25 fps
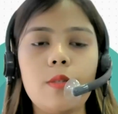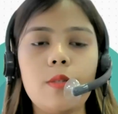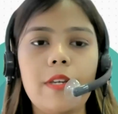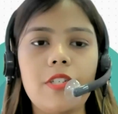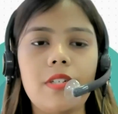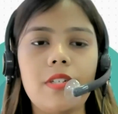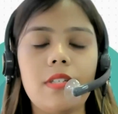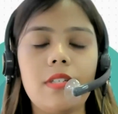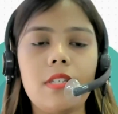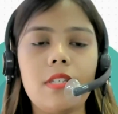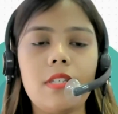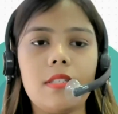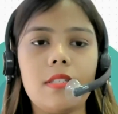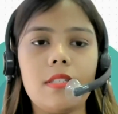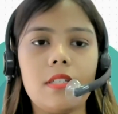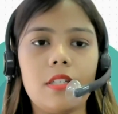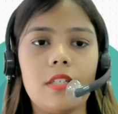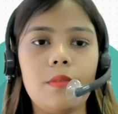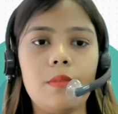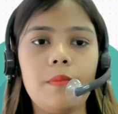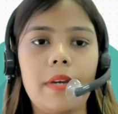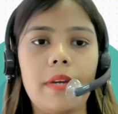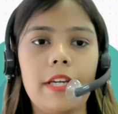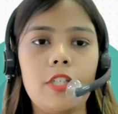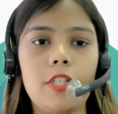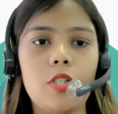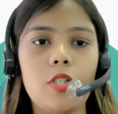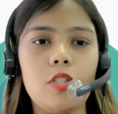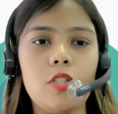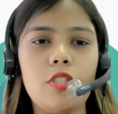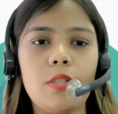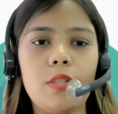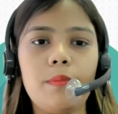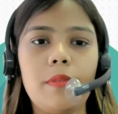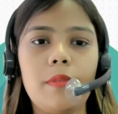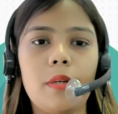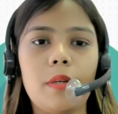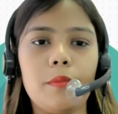question is done by
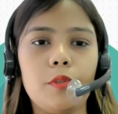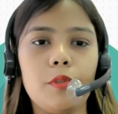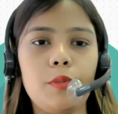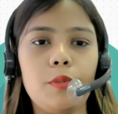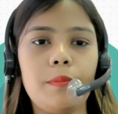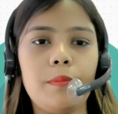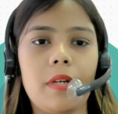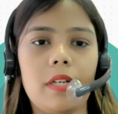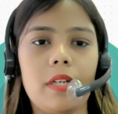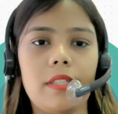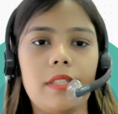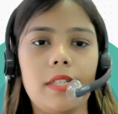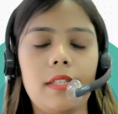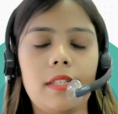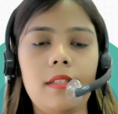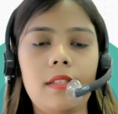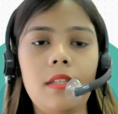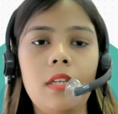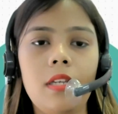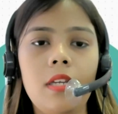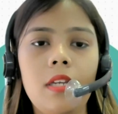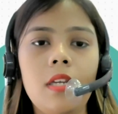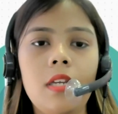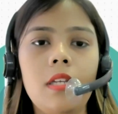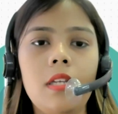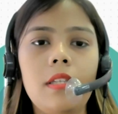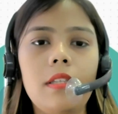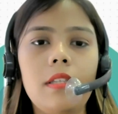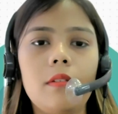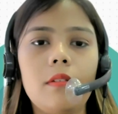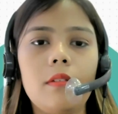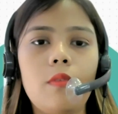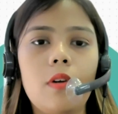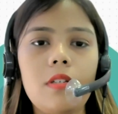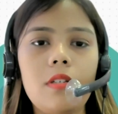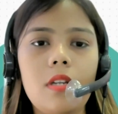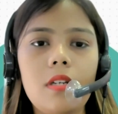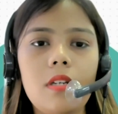Dr. Pramod Patil.
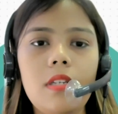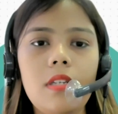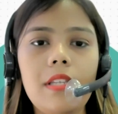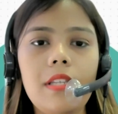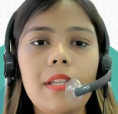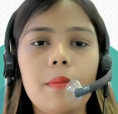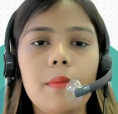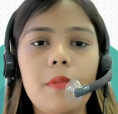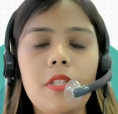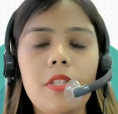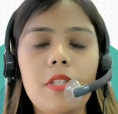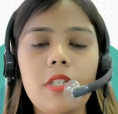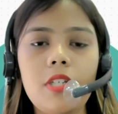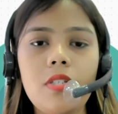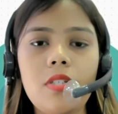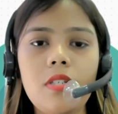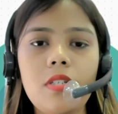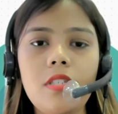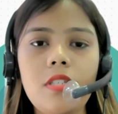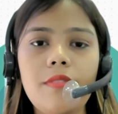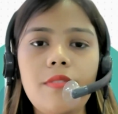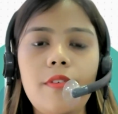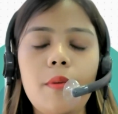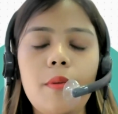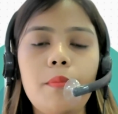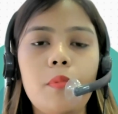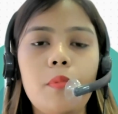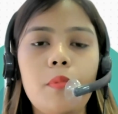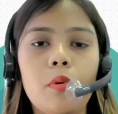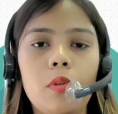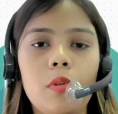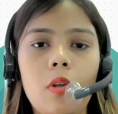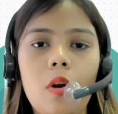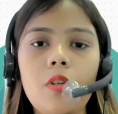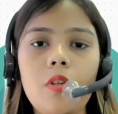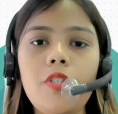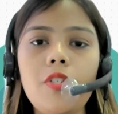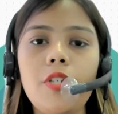What are the limitations for
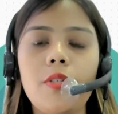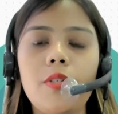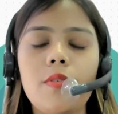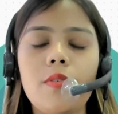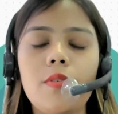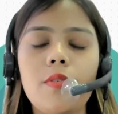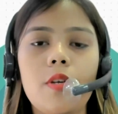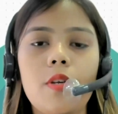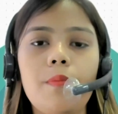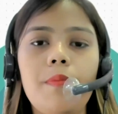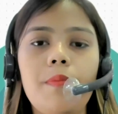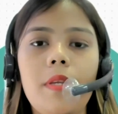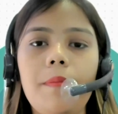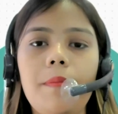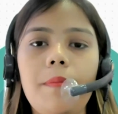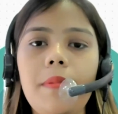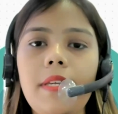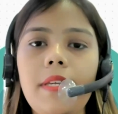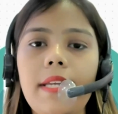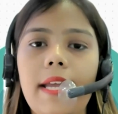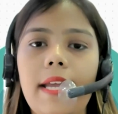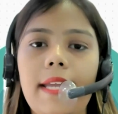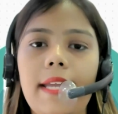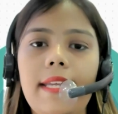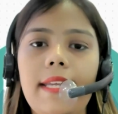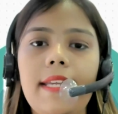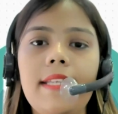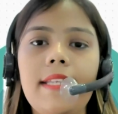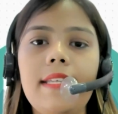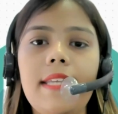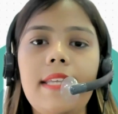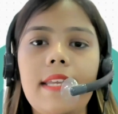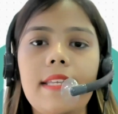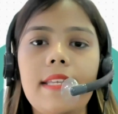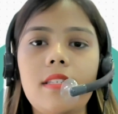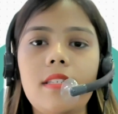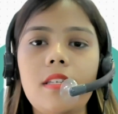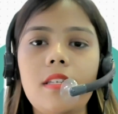prolonged use of PPI in
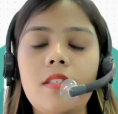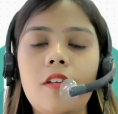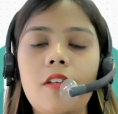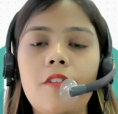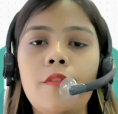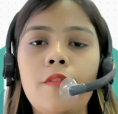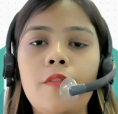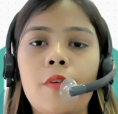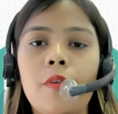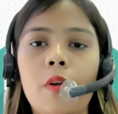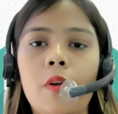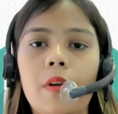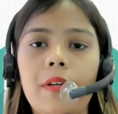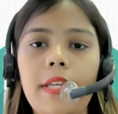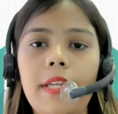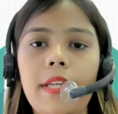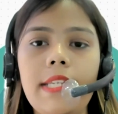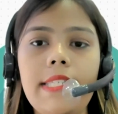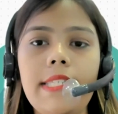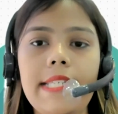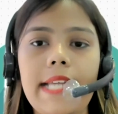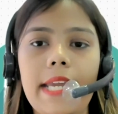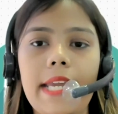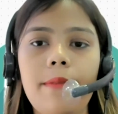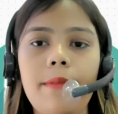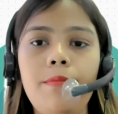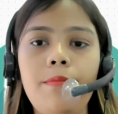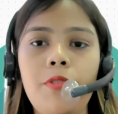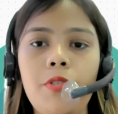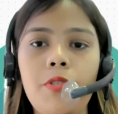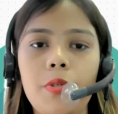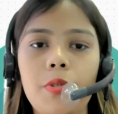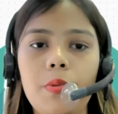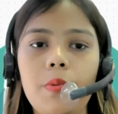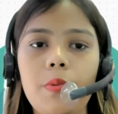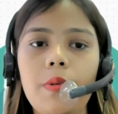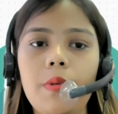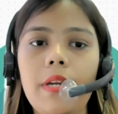cases of chronic type
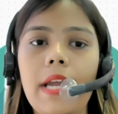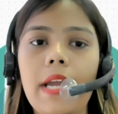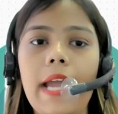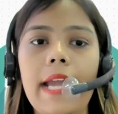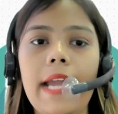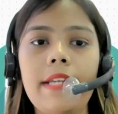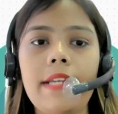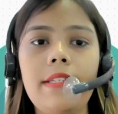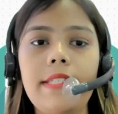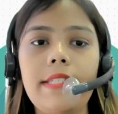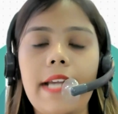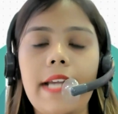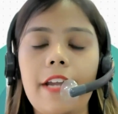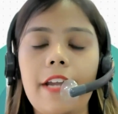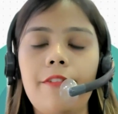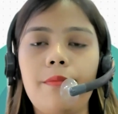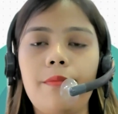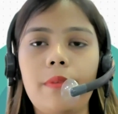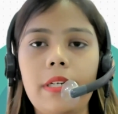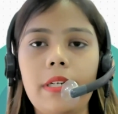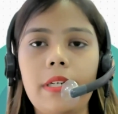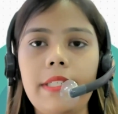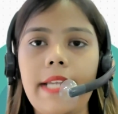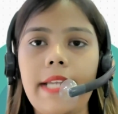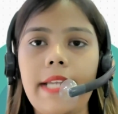2 and type 1